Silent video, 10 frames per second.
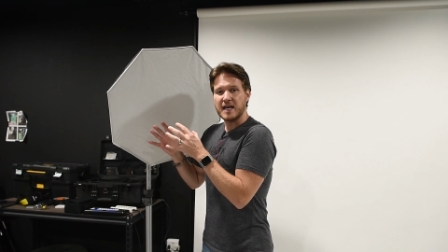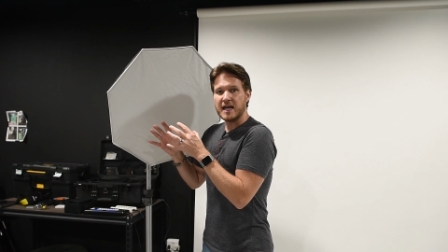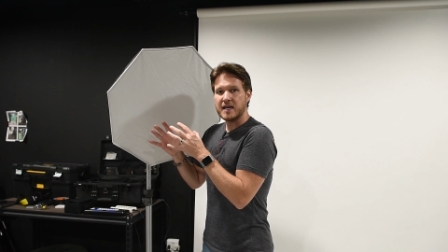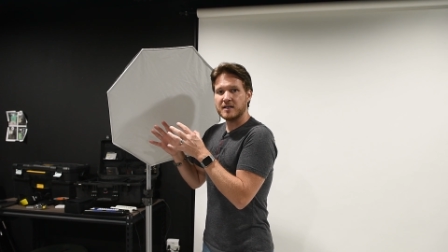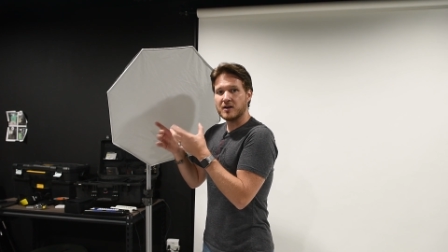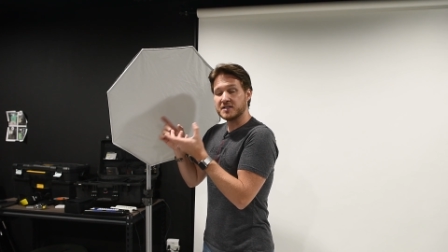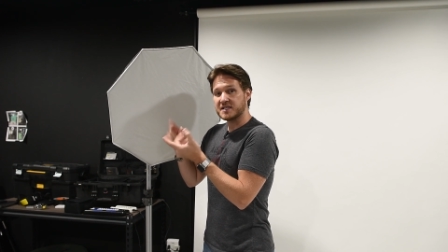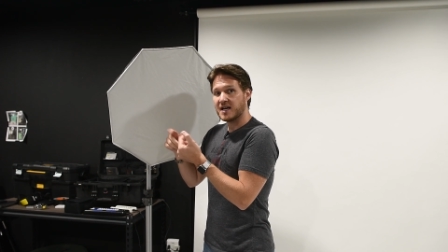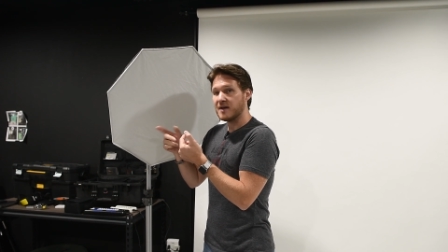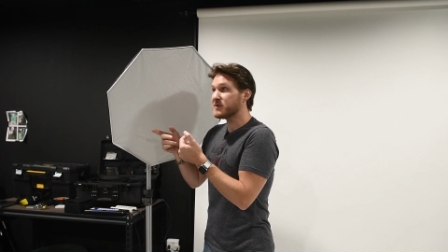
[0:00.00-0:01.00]
And on
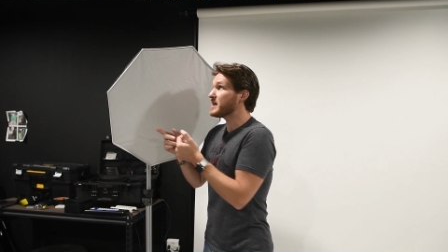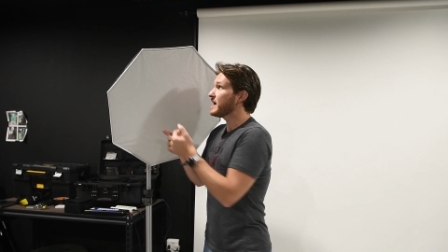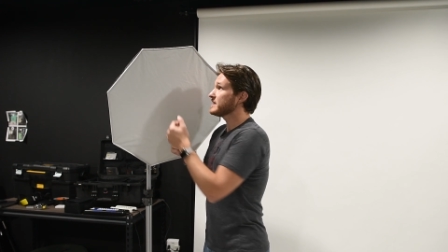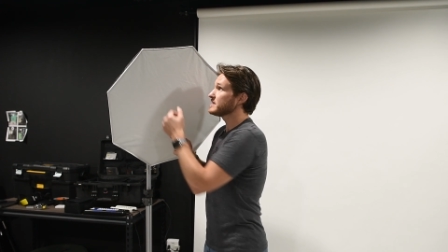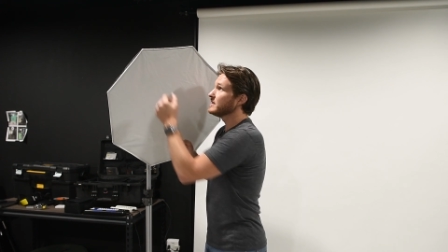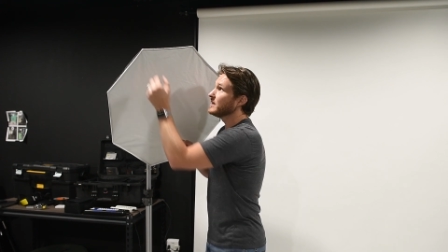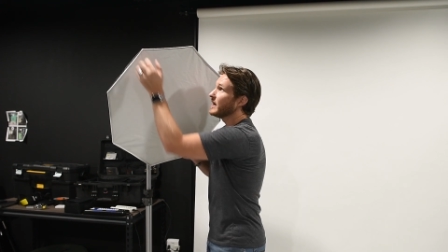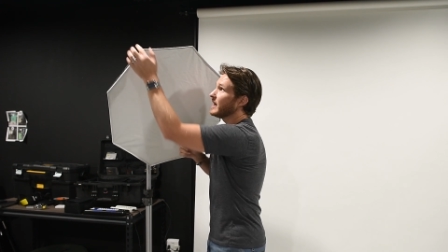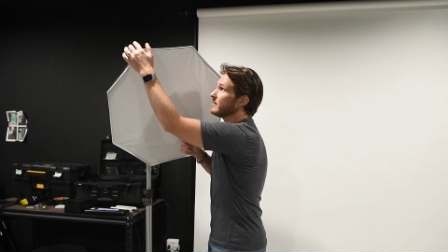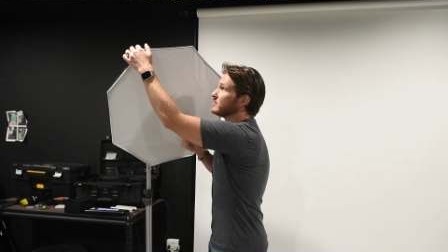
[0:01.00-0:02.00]
top of that,
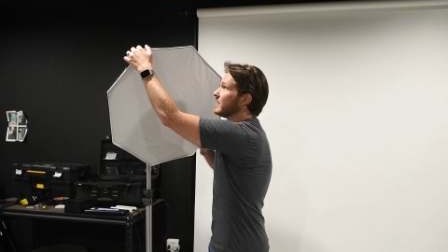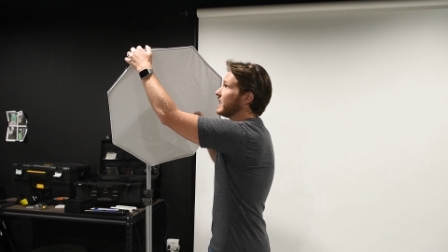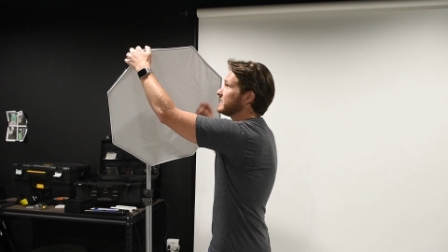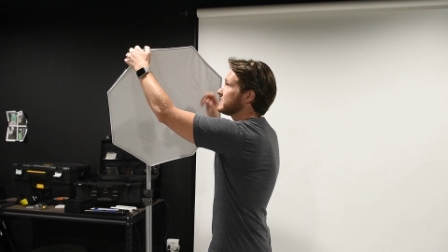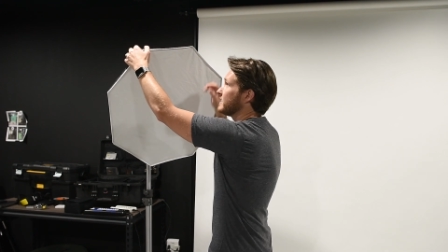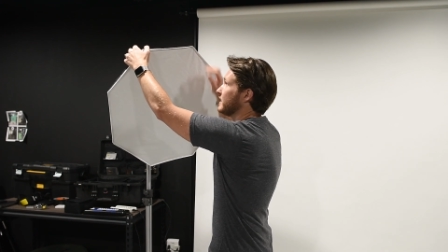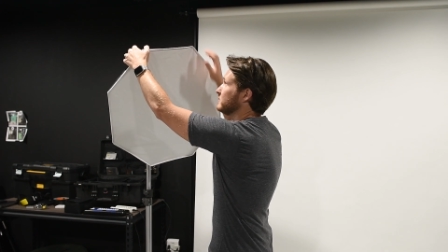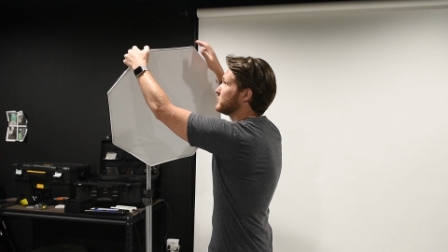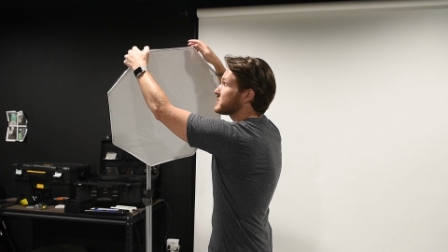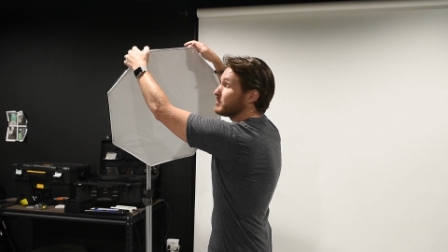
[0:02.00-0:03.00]
I've got, uh,
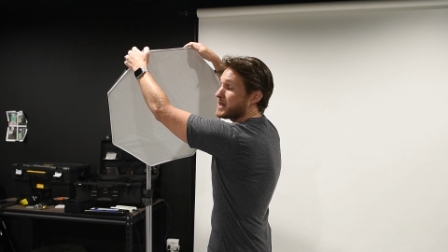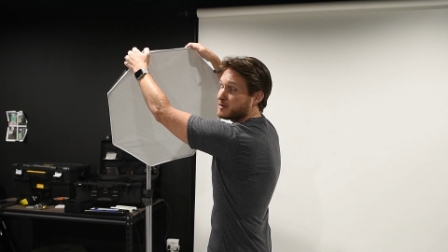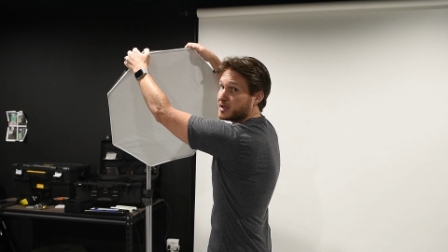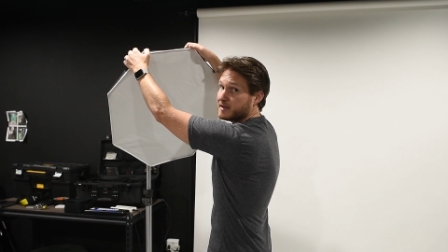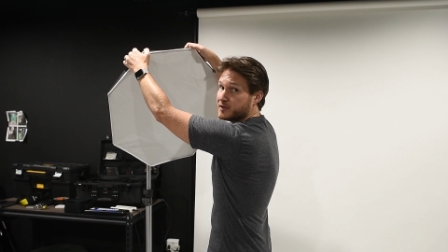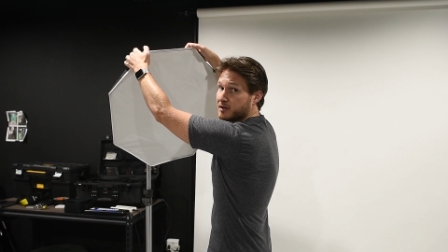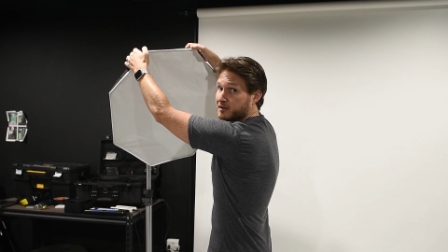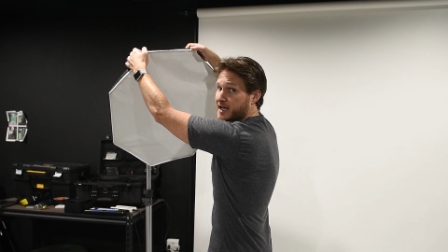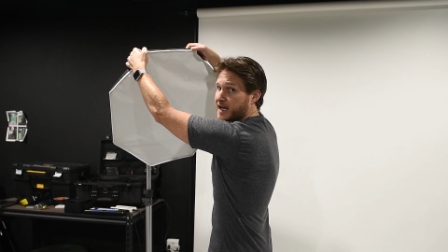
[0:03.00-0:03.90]
which by the way, if you don't